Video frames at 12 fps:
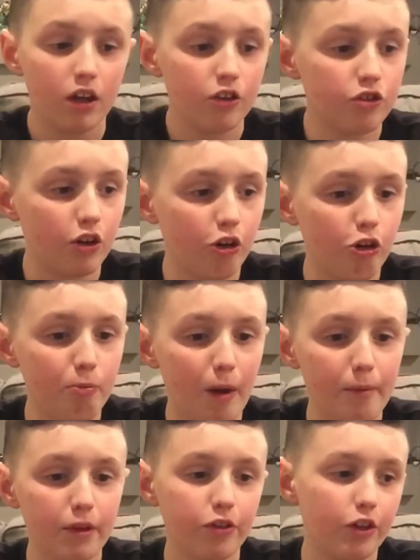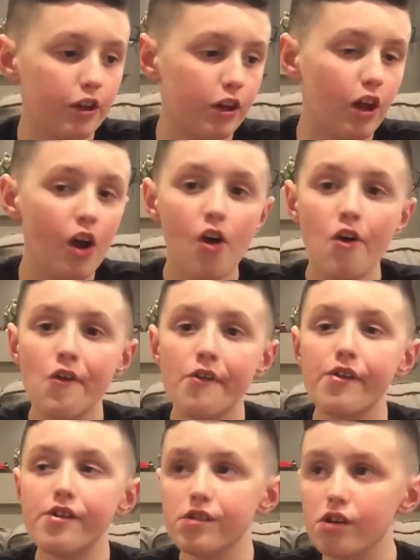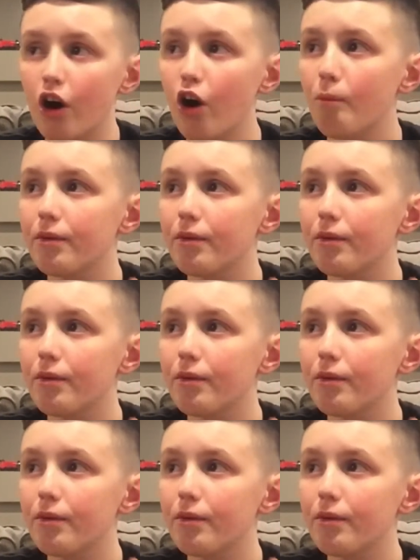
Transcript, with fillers: So you might be thinking, oh,